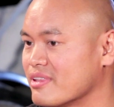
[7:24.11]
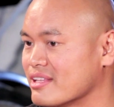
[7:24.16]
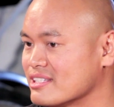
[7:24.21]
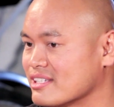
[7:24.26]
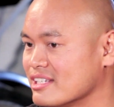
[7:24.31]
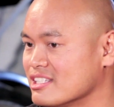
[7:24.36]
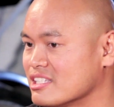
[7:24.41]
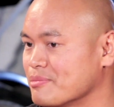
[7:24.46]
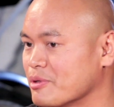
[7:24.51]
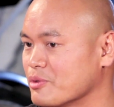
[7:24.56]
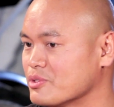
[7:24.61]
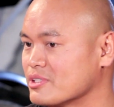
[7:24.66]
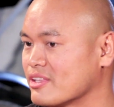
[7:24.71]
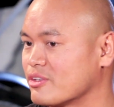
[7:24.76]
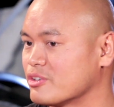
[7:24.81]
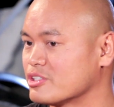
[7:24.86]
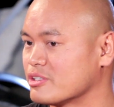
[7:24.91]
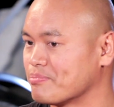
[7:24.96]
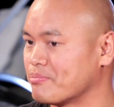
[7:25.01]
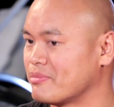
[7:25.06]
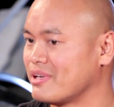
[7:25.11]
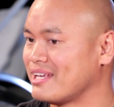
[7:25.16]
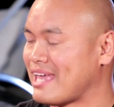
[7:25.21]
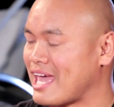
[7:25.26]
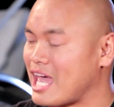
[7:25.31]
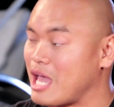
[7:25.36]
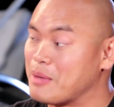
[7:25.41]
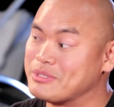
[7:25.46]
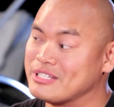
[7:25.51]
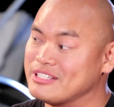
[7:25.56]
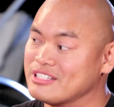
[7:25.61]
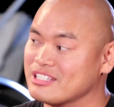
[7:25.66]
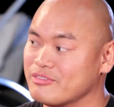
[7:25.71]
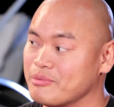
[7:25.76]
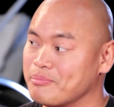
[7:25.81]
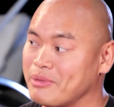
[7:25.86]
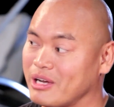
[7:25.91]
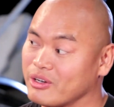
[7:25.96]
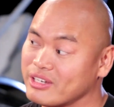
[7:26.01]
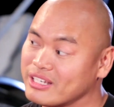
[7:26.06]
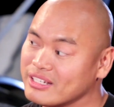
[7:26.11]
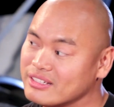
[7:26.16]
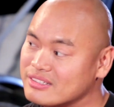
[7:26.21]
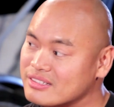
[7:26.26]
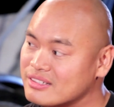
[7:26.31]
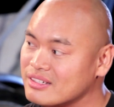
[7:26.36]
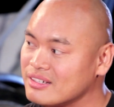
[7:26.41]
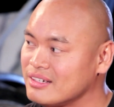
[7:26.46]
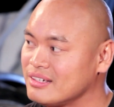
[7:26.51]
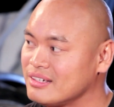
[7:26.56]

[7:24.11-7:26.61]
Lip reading: the sentiment was that there's a big absence of Americans.